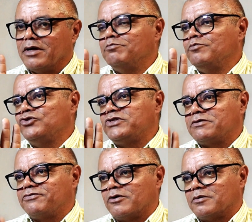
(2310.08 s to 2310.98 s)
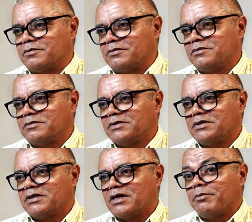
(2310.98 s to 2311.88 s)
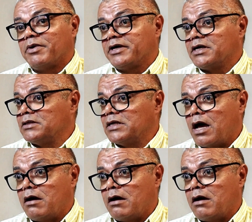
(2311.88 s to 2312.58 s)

and music from America.